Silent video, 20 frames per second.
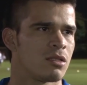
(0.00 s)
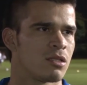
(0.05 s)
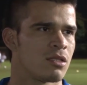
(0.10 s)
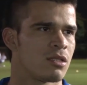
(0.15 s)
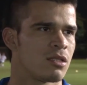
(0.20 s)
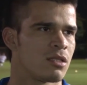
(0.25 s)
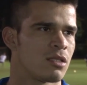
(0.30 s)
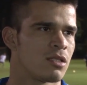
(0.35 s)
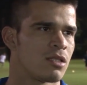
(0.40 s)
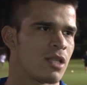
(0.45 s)

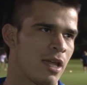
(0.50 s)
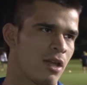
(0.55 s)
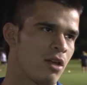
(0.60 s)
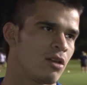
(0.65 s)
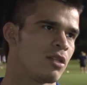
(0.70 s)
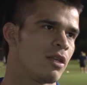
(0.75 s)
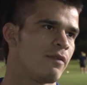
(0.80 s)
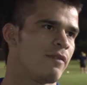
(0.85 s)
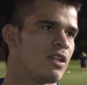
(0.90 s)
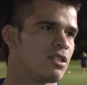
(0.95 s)

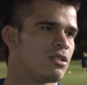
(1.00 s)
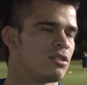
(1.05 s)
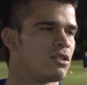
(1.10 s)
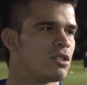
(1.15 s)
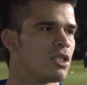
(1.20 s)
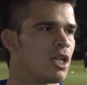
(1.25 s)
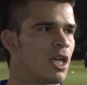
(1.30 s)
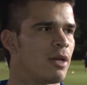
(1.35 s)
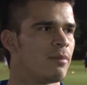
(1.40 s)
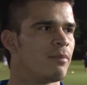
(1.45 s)
second division
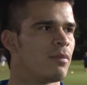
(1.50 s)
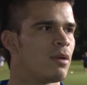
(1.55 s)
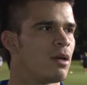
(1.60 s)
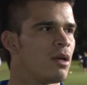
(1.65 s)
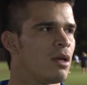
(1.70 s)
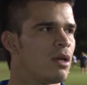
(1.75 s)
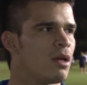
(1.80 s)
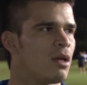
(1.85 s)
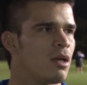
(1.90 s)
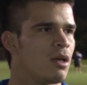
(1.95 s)
team.
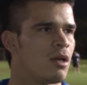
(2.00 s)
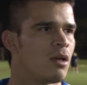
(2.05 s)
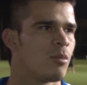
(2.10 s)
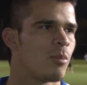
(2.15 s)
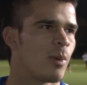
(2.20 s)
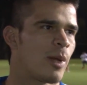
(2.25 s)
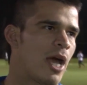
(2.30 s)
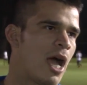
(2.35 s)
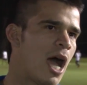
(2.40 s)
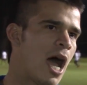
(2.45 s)

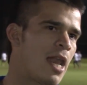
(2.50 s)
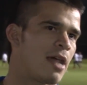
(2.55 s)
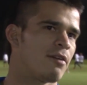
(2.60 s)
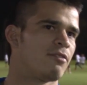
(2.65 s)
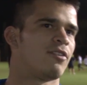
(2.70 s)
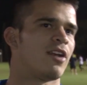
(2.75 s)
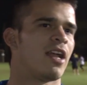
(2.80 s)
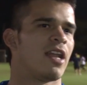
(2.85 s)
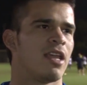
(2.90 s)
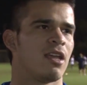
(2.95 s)
But I had a
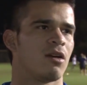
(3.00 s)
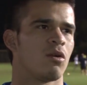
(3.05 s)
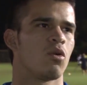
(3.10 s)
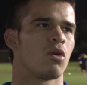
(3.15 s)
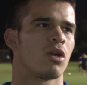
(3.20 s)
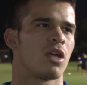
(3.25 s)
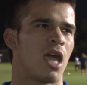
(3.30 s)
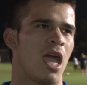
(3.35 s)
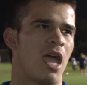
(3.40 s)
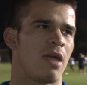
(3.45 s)
friend who
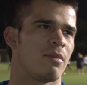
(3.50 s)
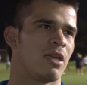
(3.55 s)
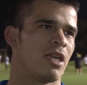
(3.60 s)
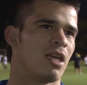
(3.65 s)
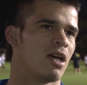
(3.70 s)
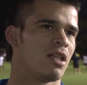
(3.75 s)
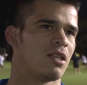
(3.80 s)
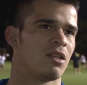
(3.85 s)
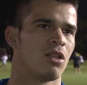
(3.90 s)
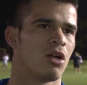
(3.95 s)
came
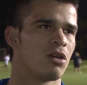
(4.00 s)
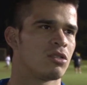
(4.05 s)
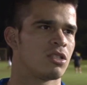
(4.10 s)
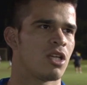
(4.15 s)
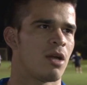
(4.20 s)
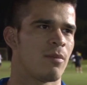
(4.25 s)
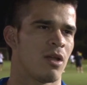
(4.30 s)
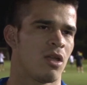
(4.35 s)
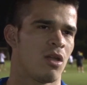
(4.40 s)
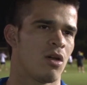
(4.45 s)
here a long
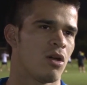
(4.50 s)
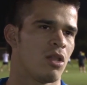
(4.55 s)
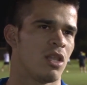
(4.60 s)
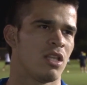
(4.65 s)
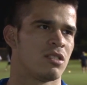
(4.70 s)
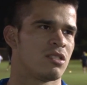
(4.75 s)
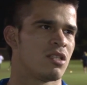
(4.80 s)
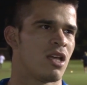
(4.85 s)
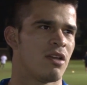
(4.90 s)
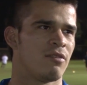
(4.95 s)
time ago,
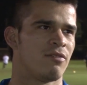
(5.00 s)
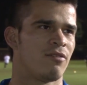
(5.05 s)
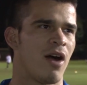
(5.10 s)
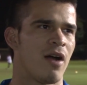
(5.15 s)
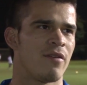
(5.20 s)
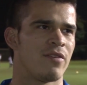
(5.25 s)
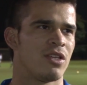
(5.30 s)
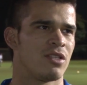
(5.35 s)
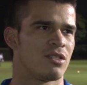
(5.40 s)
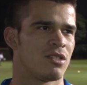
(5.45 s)
let's say
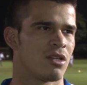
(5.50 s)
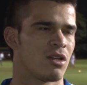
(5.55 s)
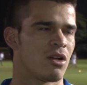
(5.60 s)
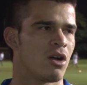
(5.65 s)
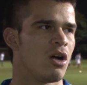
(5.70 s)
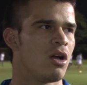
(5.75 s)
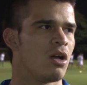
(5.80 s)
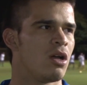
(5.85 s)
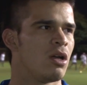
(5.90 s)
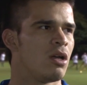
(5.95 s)
5 years
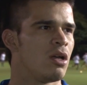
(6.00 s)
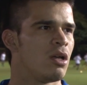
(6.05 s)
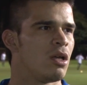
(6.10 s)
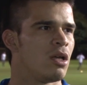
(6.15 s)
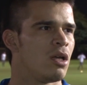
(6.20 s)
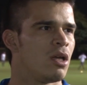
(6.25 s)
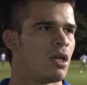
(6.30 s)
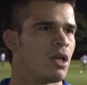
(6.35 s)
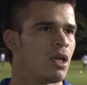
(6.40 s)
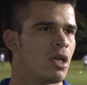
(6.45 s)
ago,
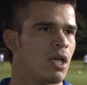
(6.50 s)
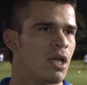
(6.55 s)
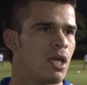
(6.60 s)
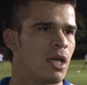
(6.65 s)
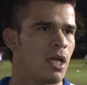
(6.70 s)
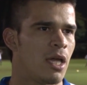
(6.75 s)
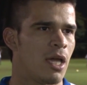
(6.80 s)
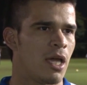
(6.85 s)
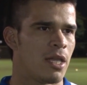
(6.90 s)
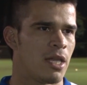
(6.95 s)

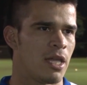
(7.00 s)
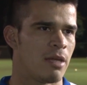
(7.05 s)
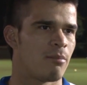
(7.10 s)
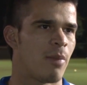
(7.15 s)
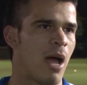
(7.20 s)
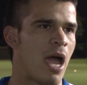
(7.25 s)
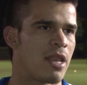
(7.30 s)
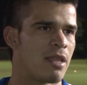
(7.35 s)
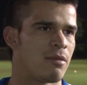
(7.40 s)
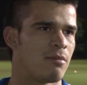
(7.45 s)
and he
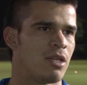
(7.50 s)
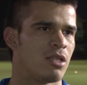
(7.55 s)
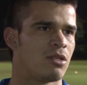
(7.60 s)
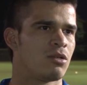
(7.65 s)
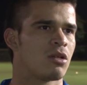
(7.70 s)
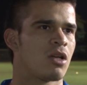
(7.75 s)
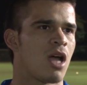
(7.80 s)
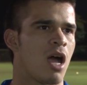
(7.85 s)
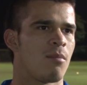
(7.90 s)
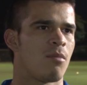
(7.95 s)
invited me
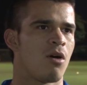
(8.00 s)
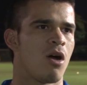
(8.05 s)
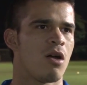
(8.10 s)
to come